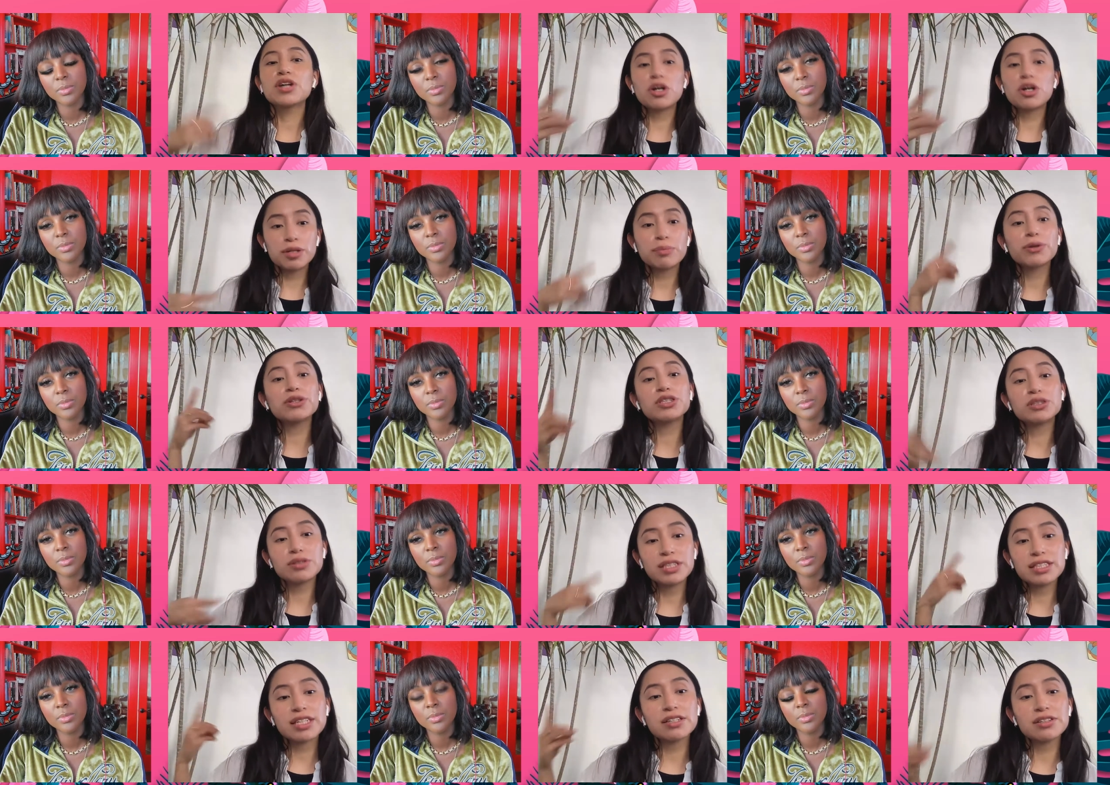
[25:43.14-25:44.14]
Speaker 1: go and
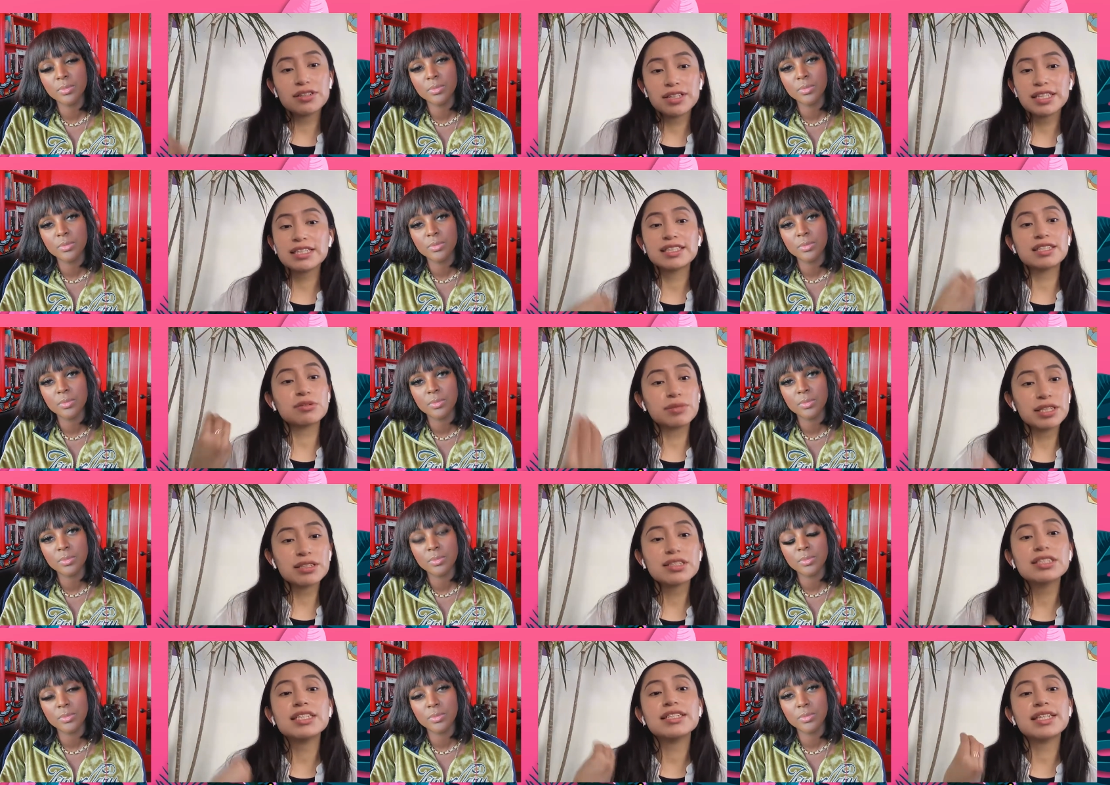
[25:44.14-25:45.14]
pursue these other things like
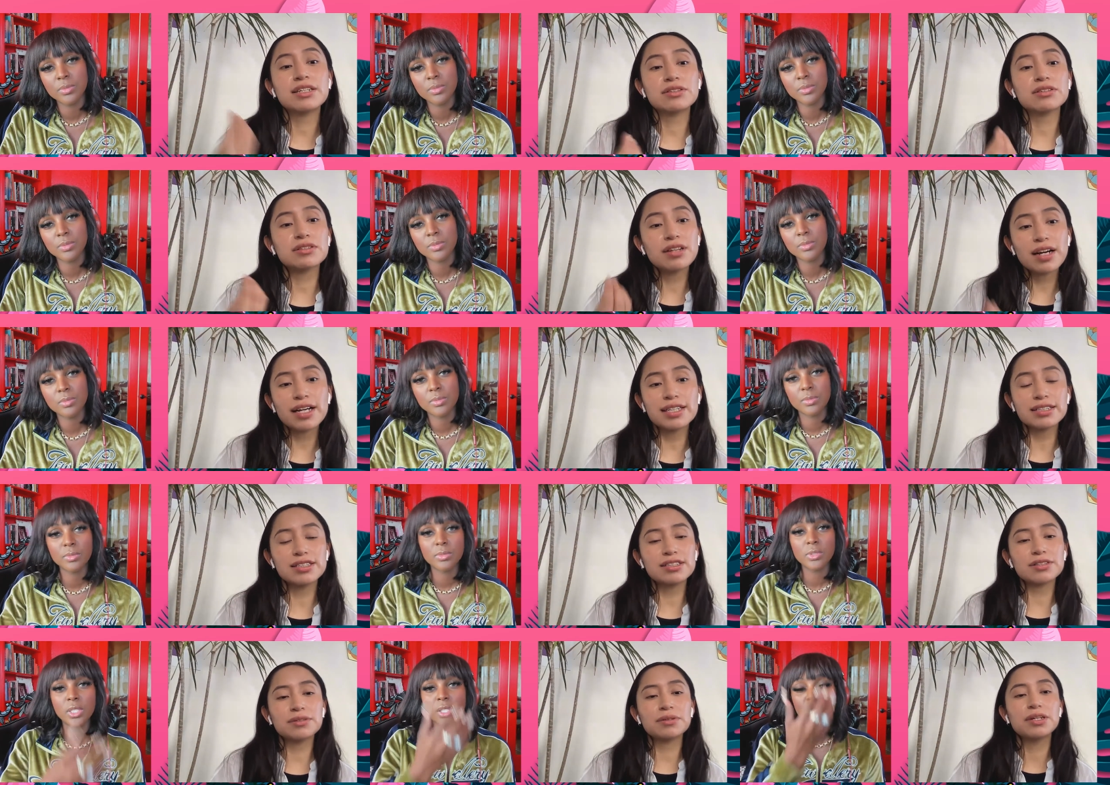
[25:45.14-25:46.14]
real estate down the line.
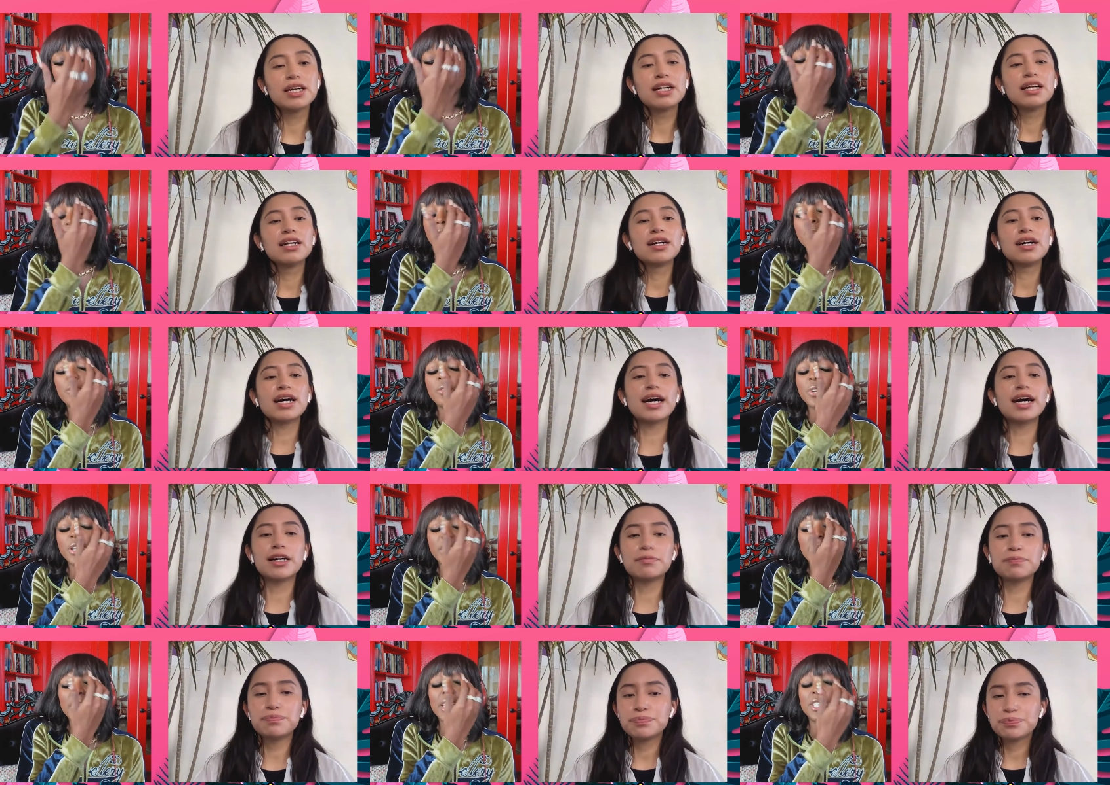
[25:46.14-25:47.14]
So So
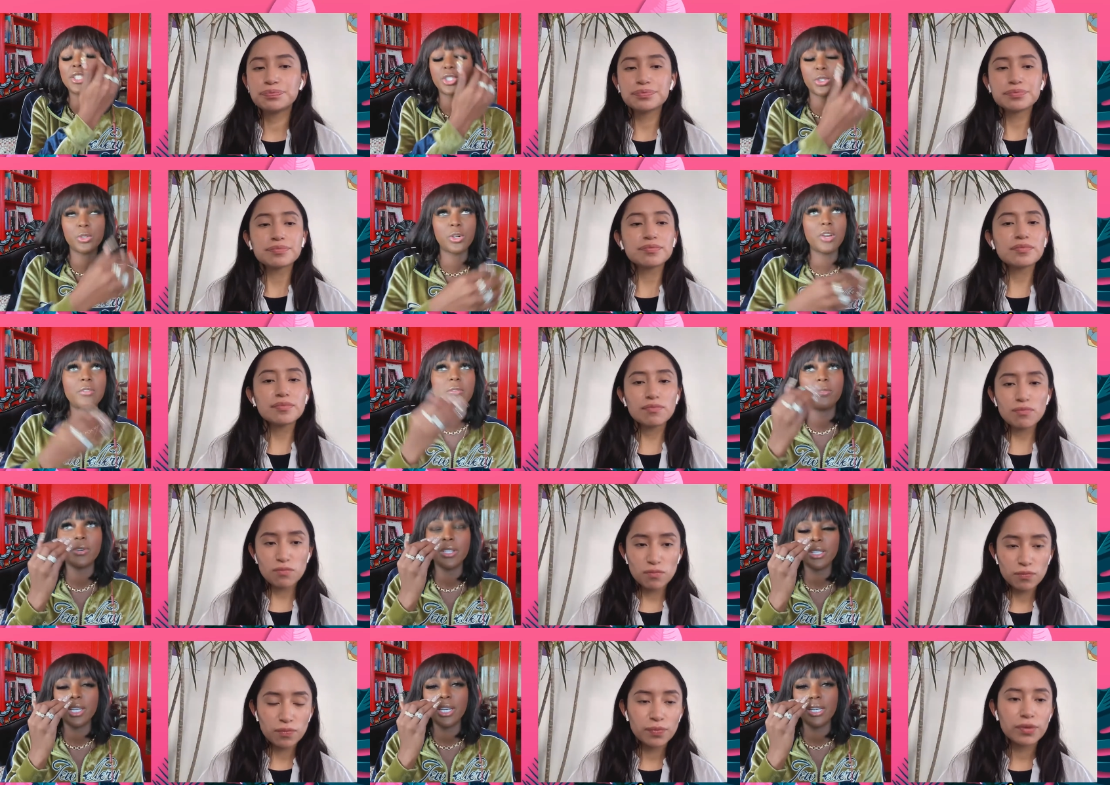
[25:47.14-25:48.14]
confront um, the
Speaker 2: issue.
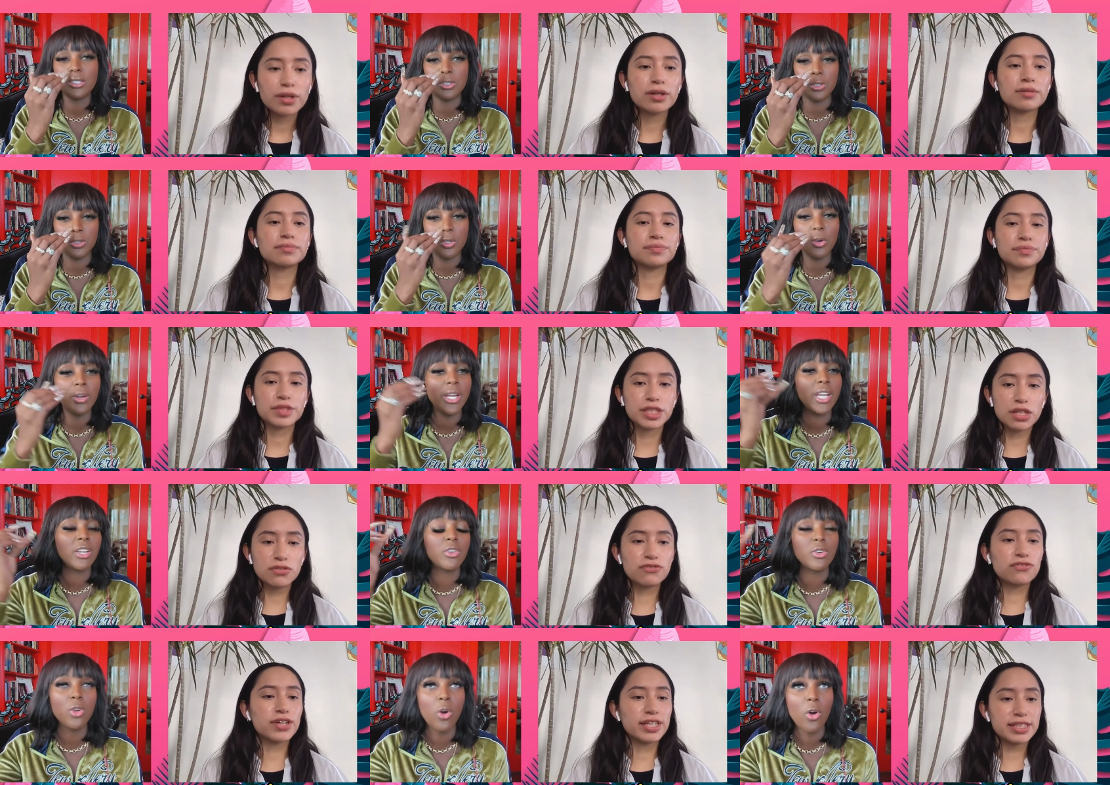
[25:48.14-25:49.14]
Confront the issue. Don't
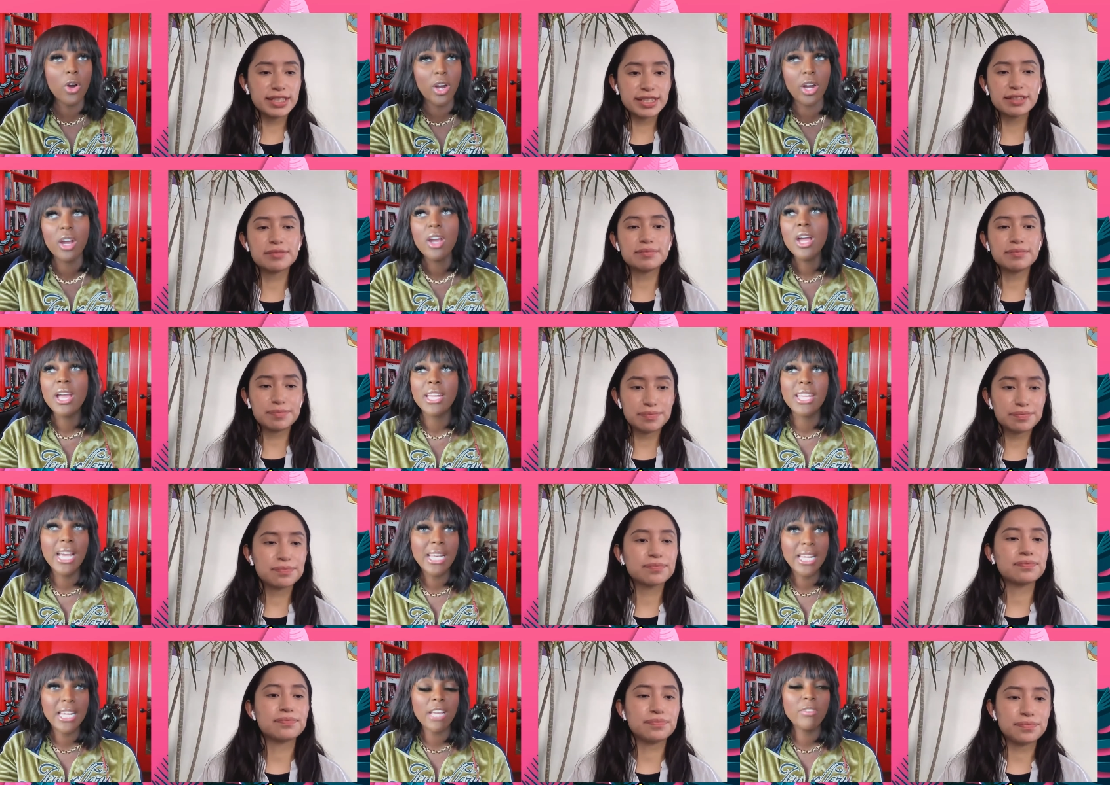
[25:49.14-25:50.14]
ignore it.
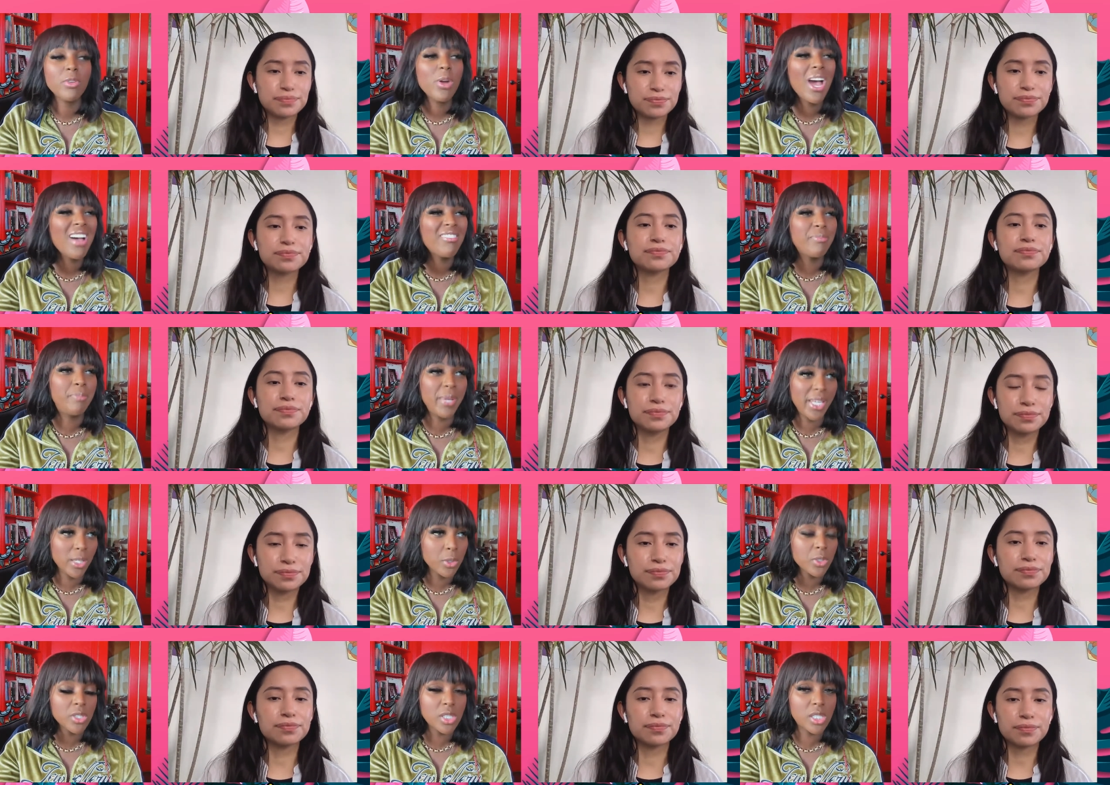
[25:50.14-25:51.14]
Yeah, like if you have mm-hmm.
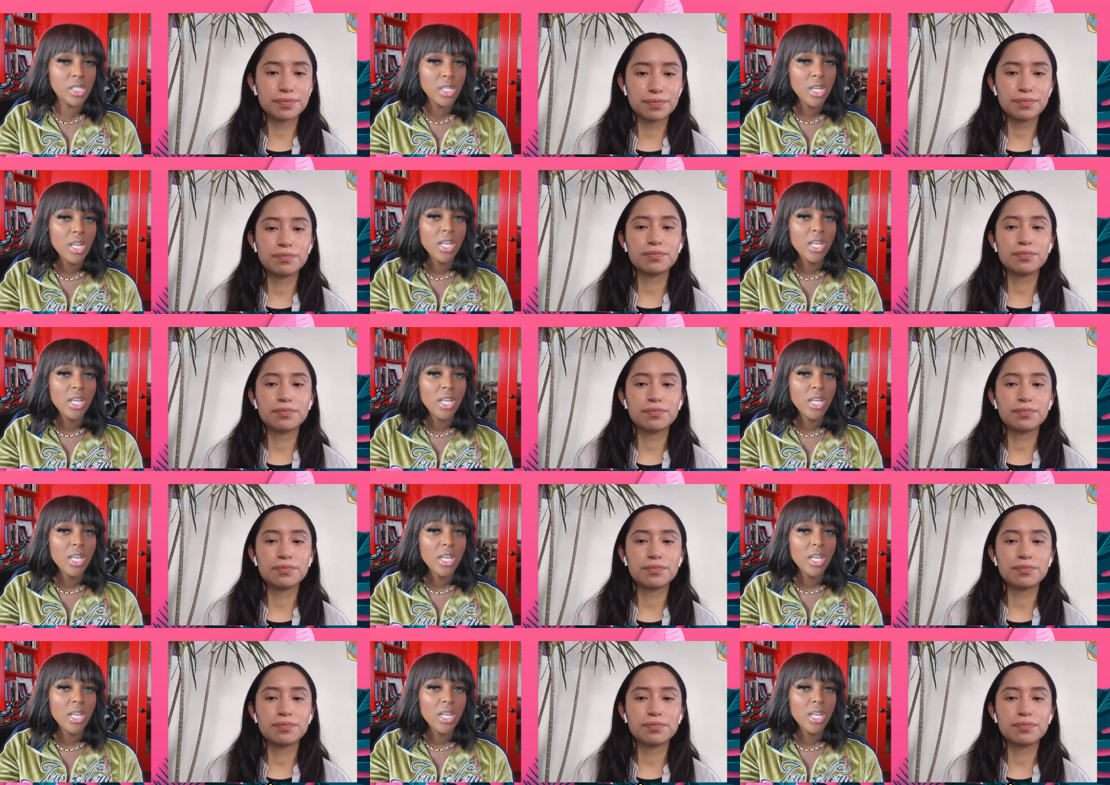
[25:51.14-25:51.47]
bills mm-hmm.